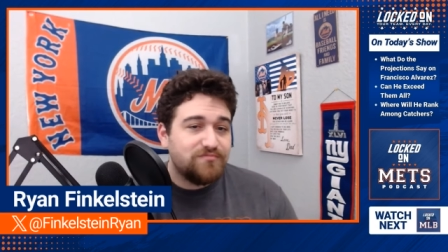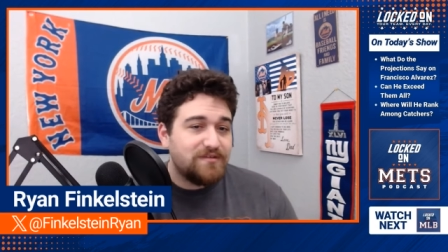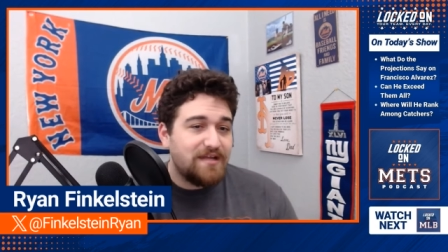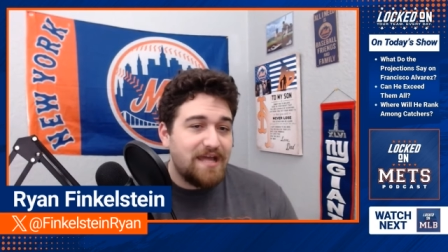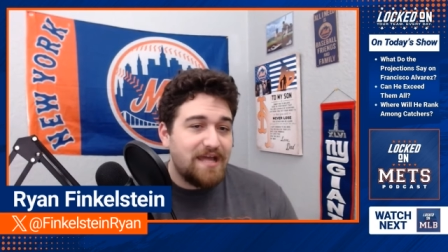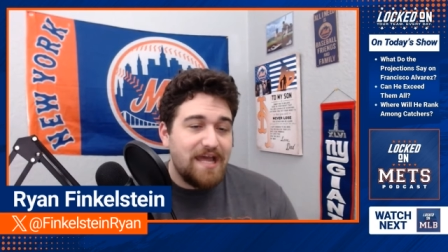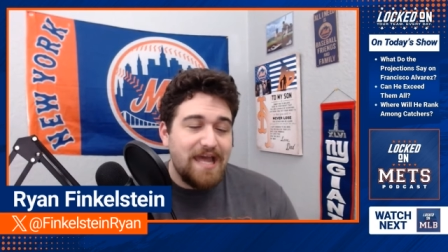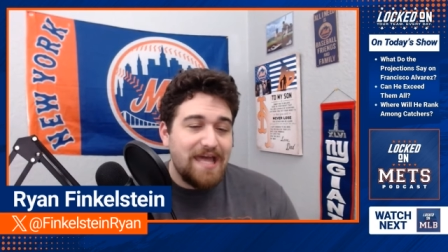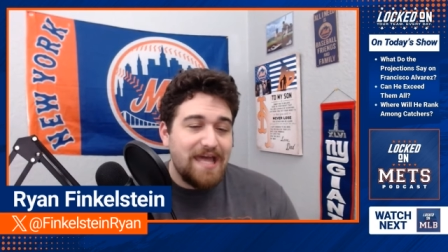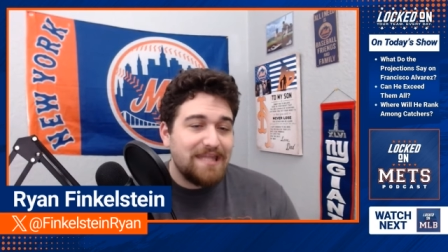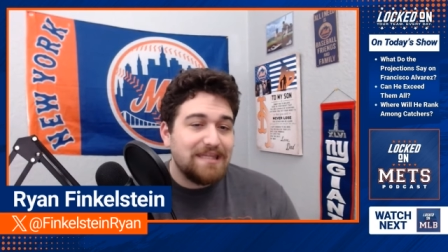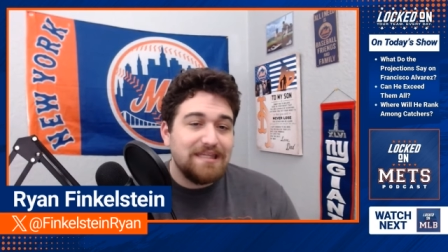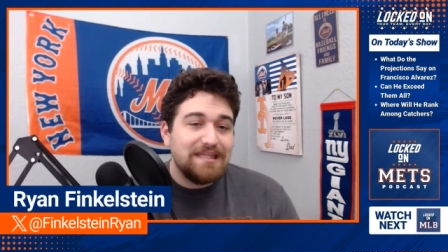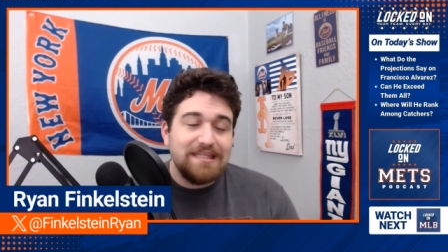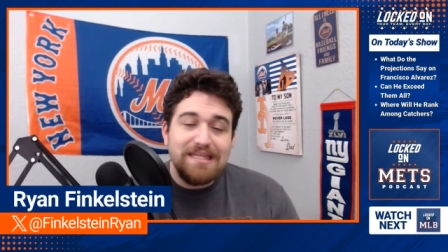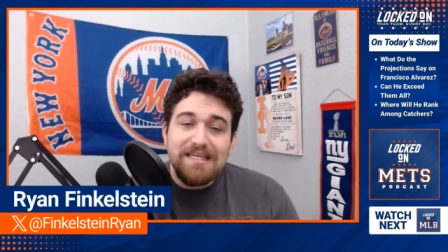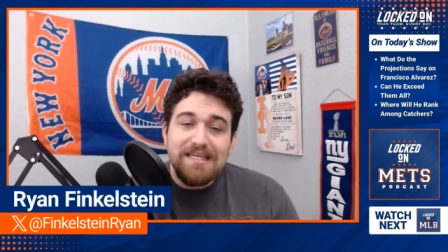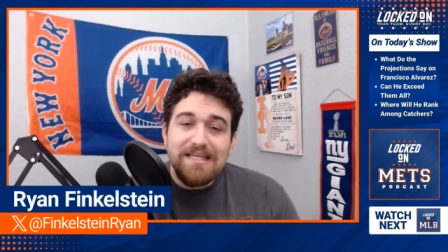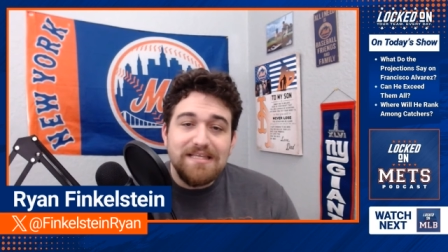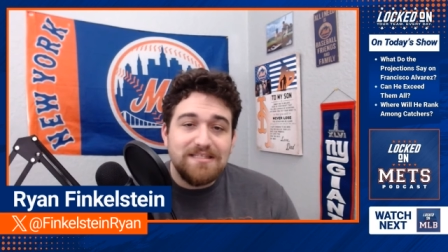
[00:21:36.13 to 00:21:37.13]
at
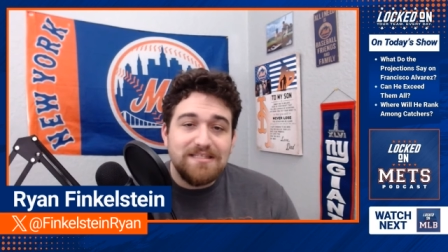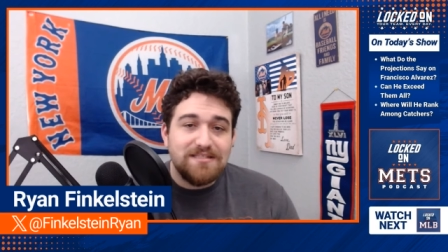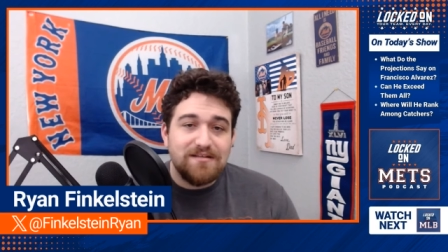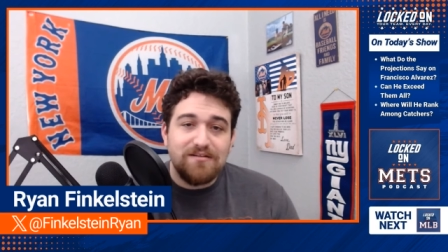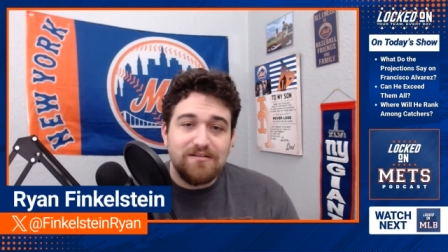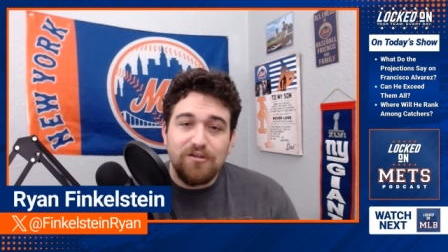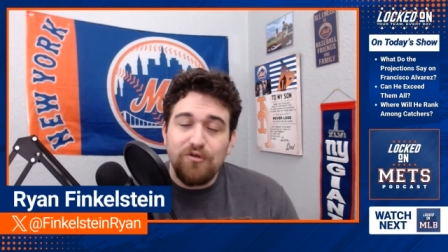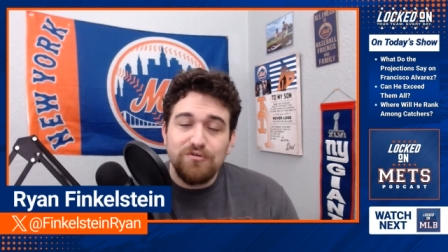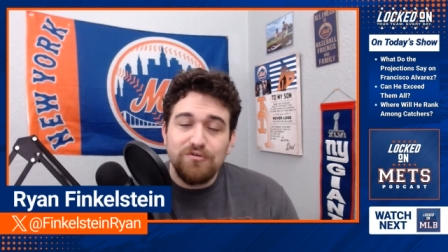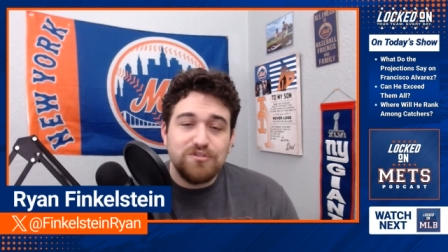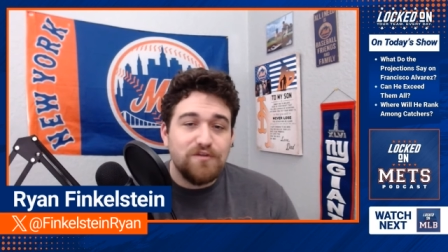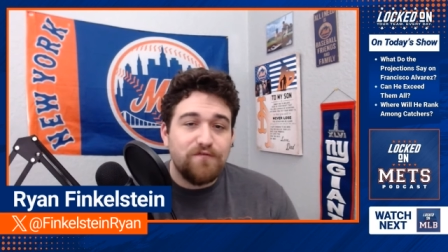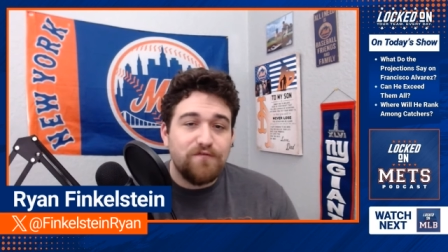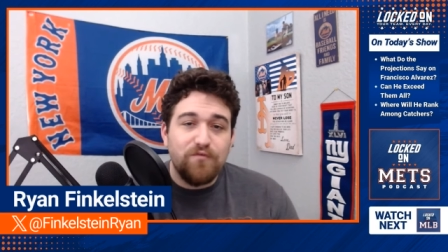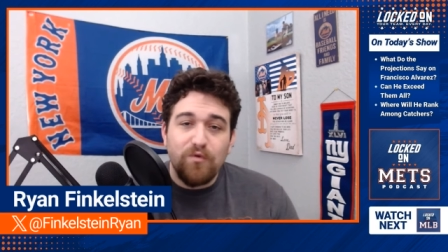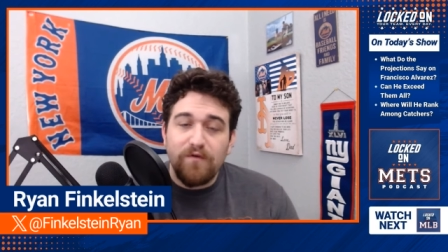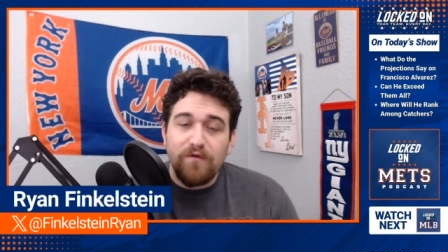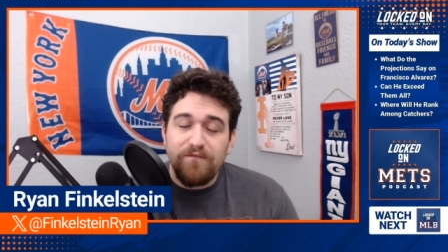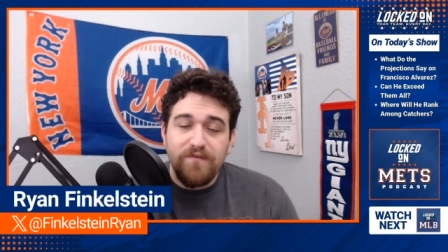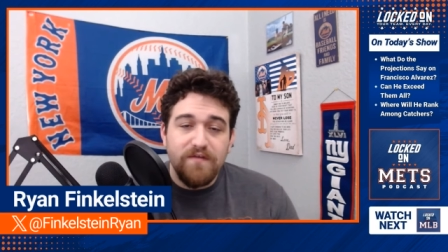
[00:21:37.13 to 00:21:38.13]
least close to
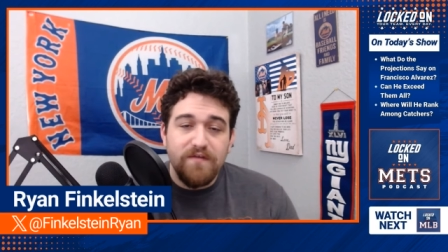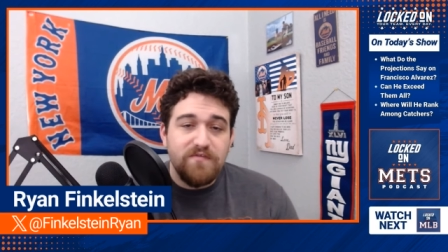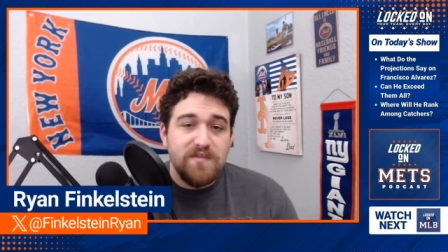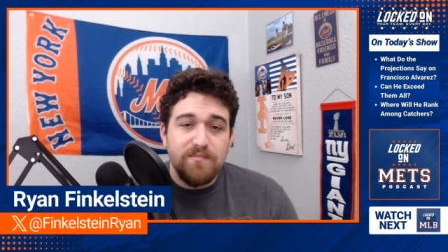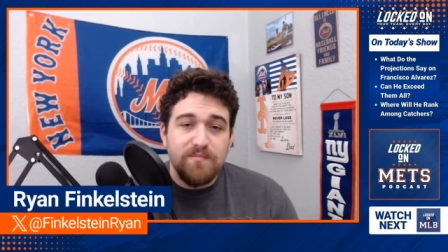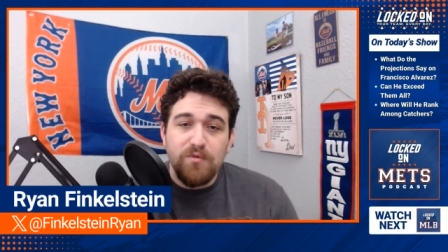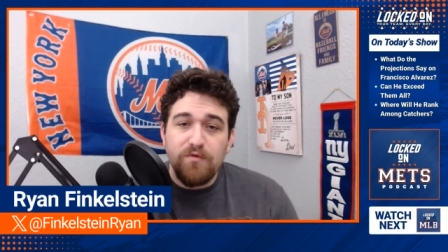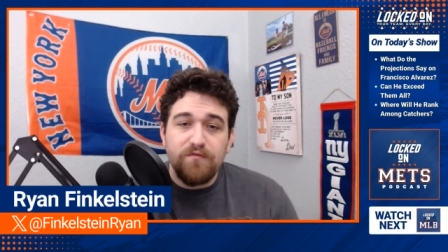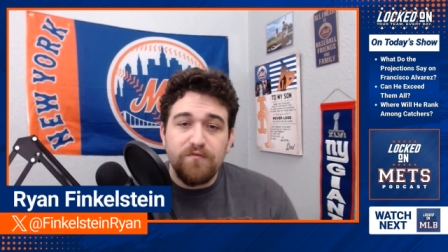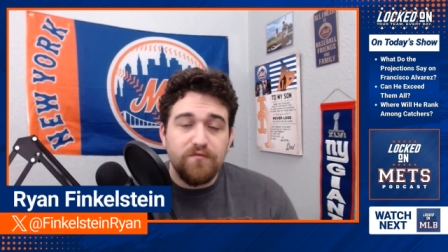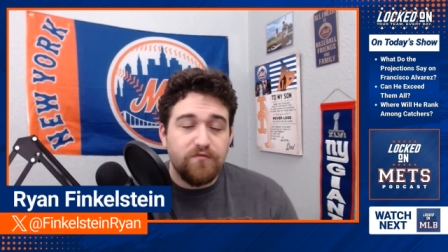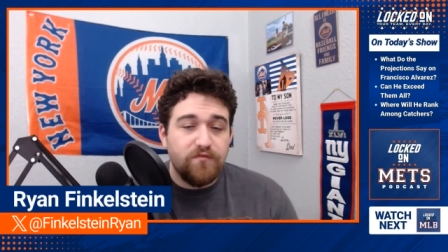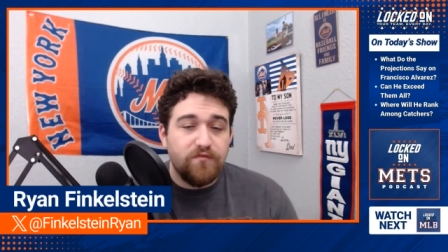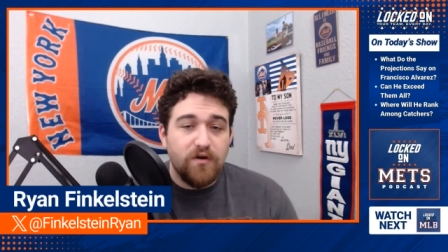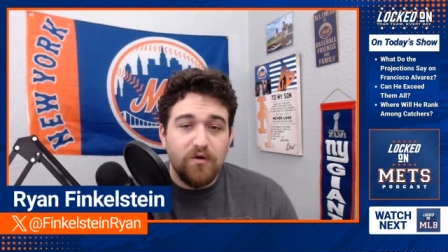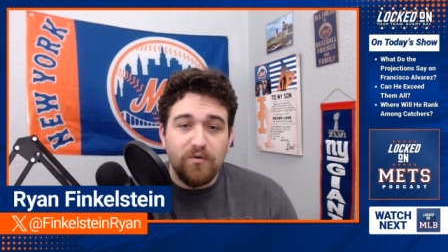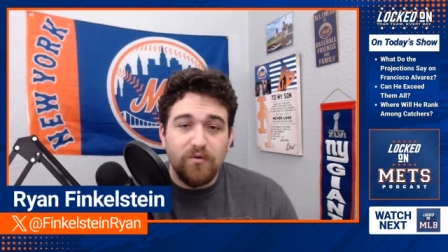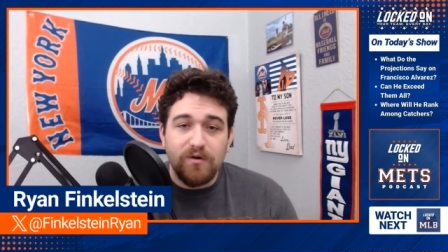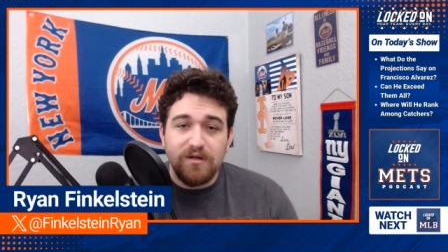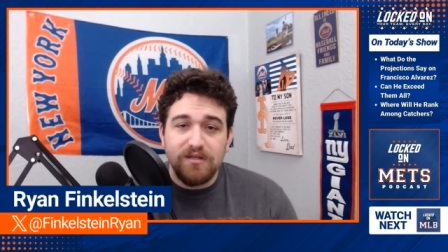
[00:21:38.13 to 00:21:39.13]
450 moving
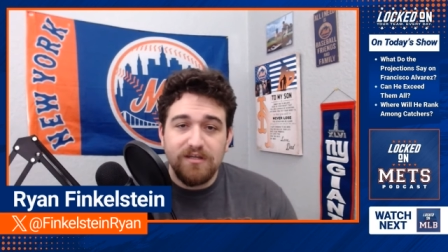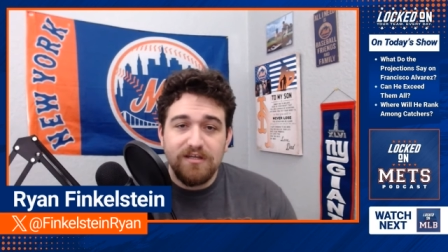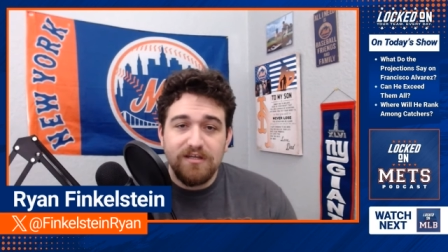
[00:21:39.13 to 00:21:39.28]
forward.